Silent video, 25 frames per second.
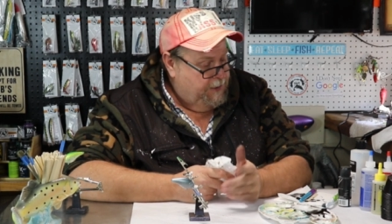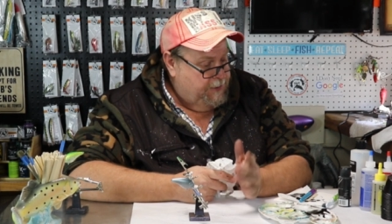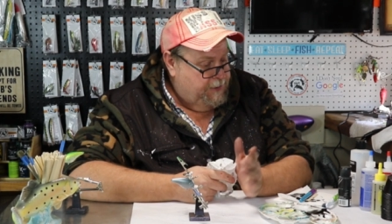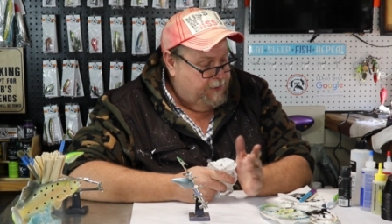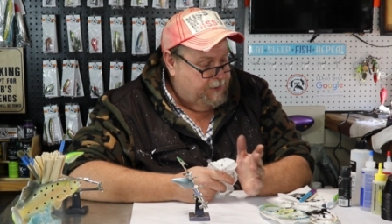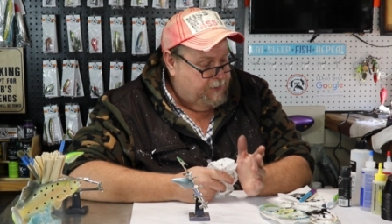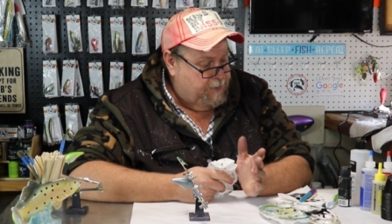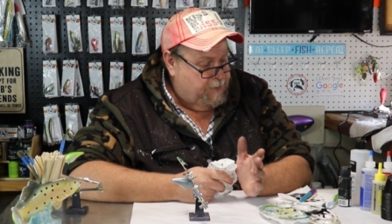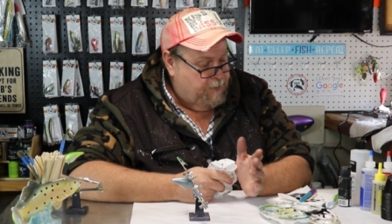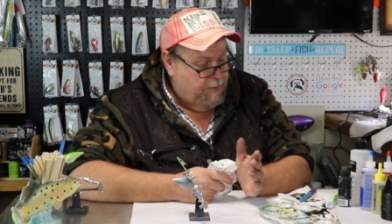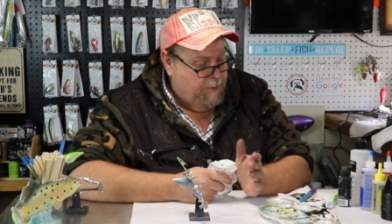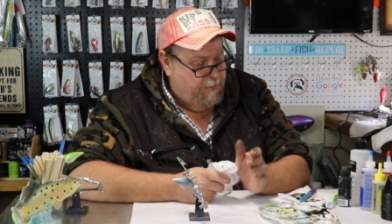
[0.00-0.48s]

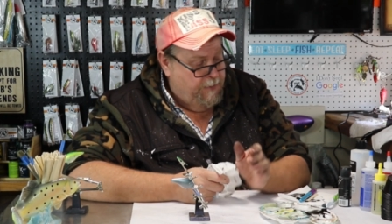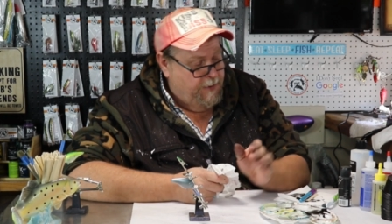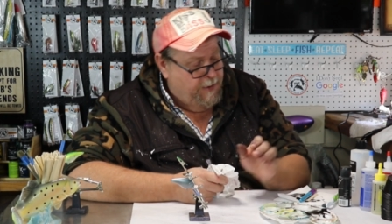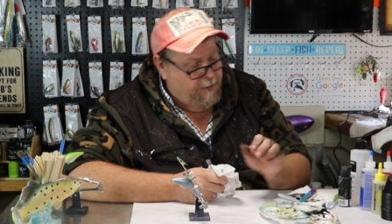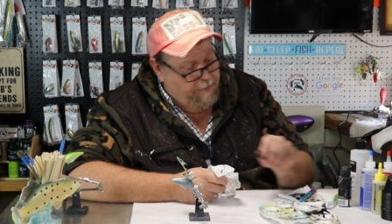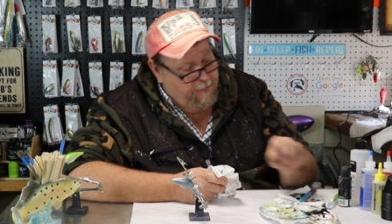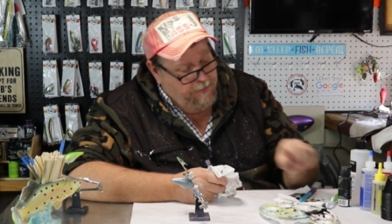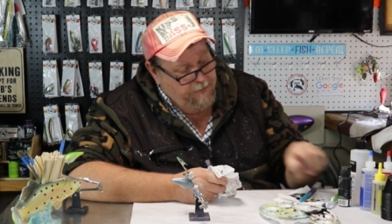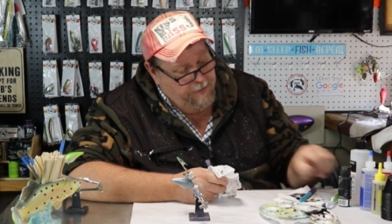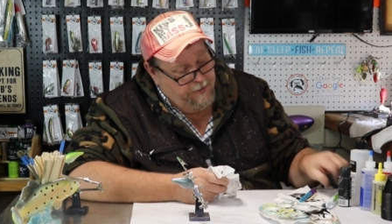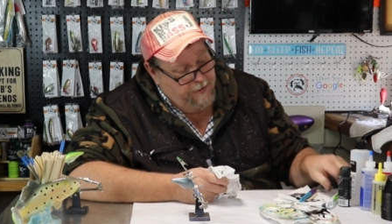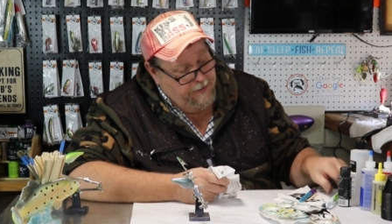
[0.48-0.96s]
just
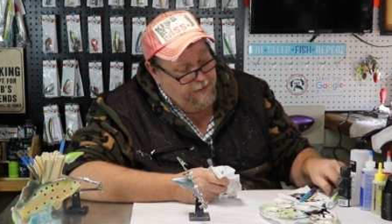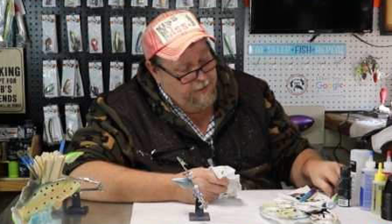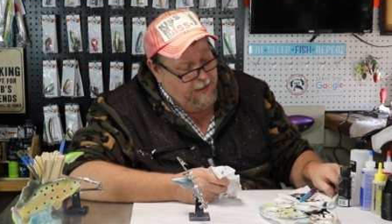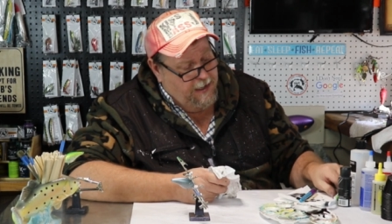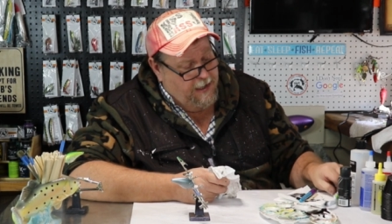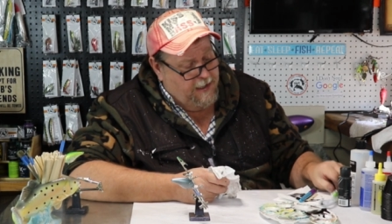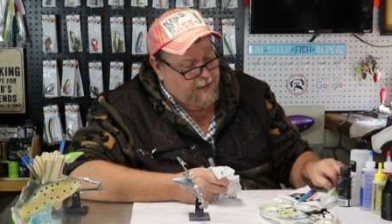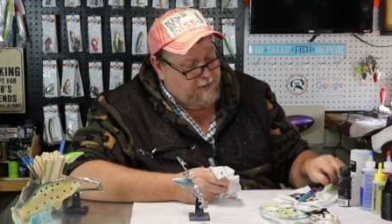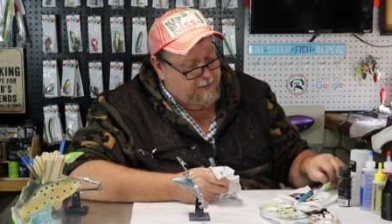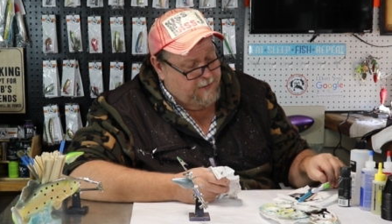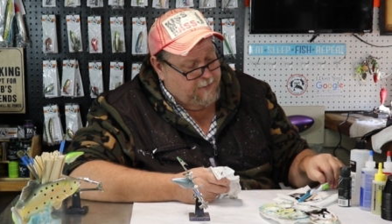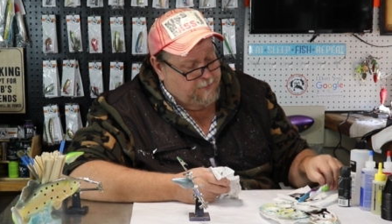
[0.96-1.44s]
remember to
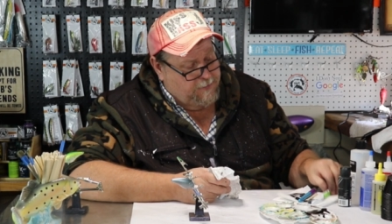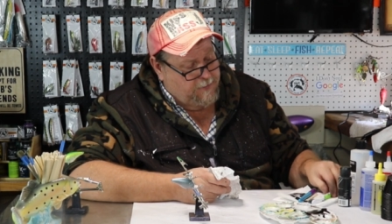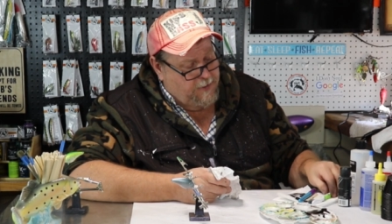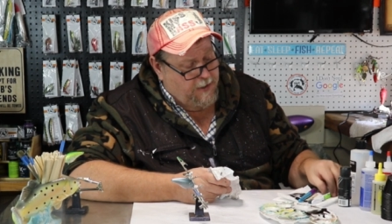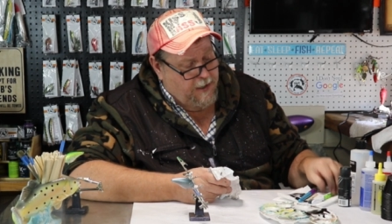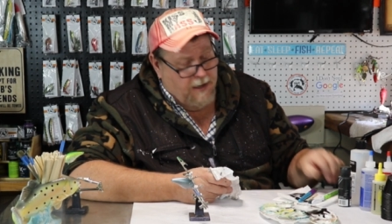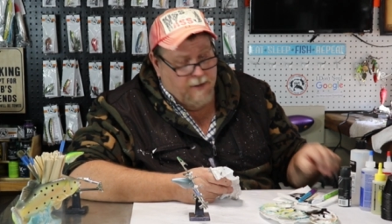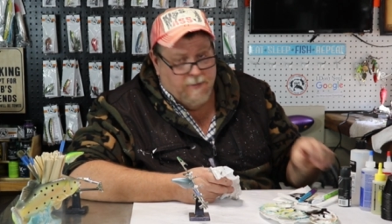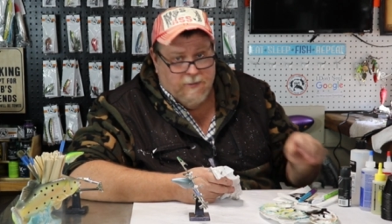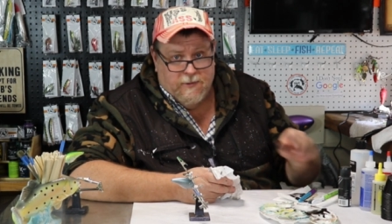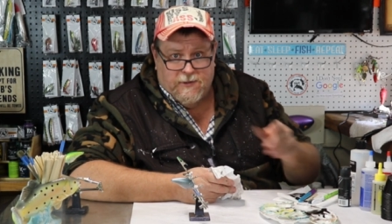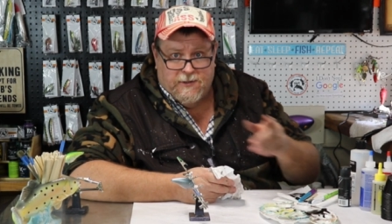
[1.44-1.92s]
like
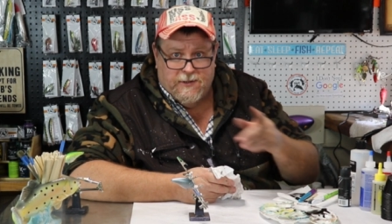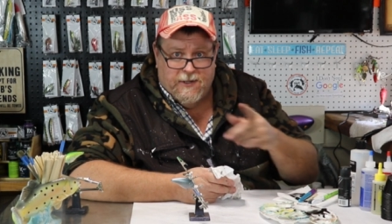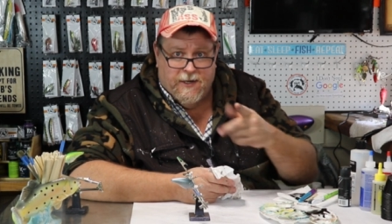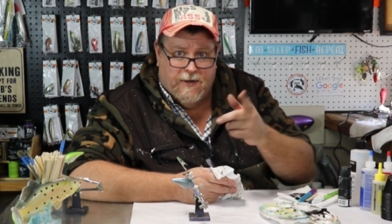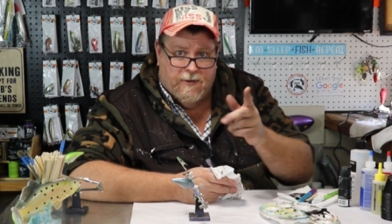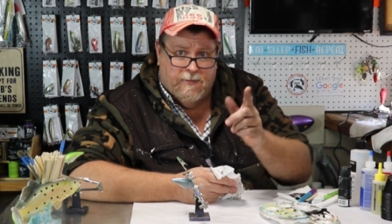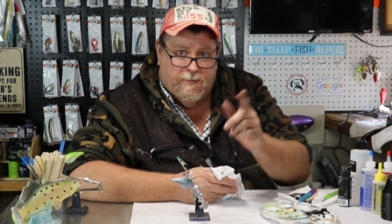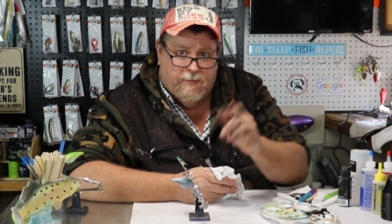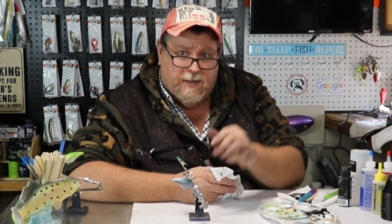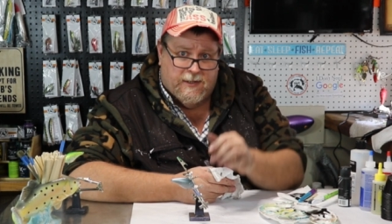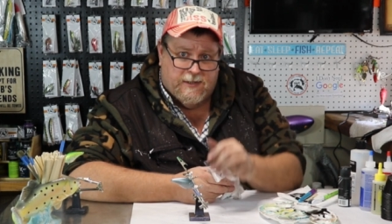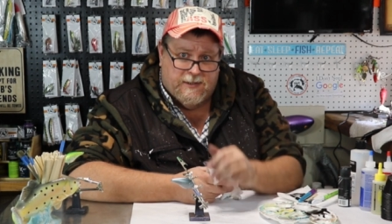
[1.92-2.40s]
subscribe and share
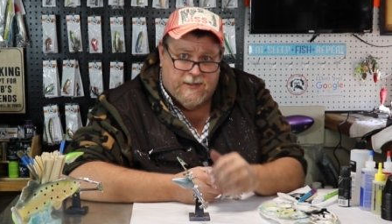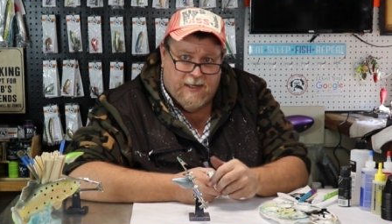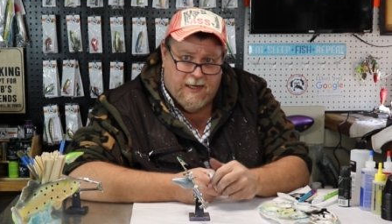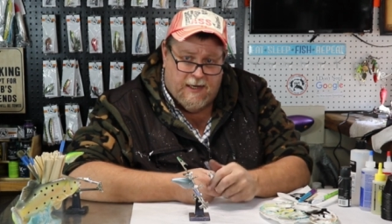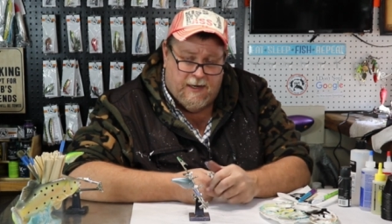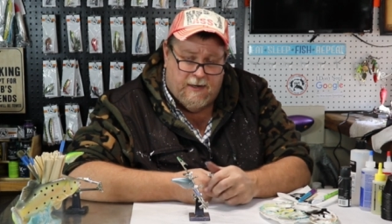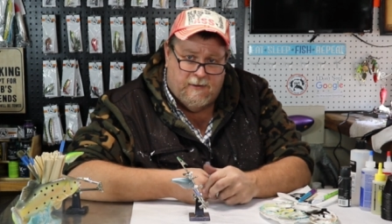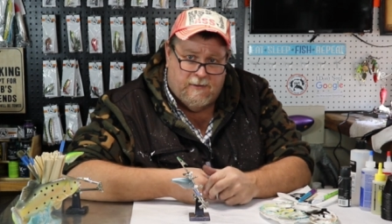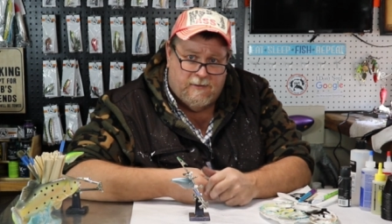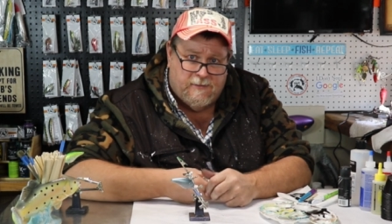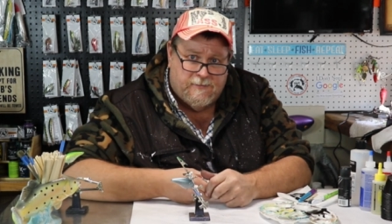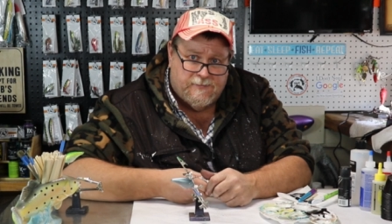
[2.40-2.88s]
to my
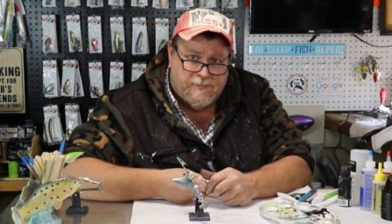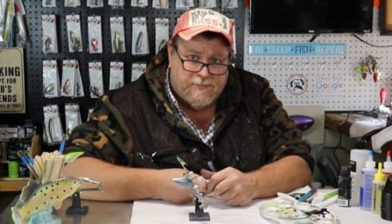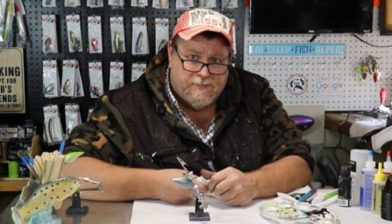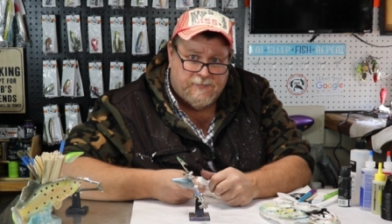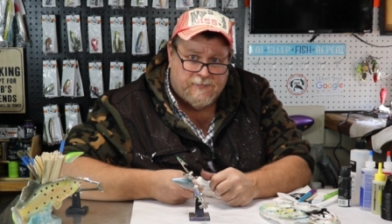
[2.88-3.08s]
channel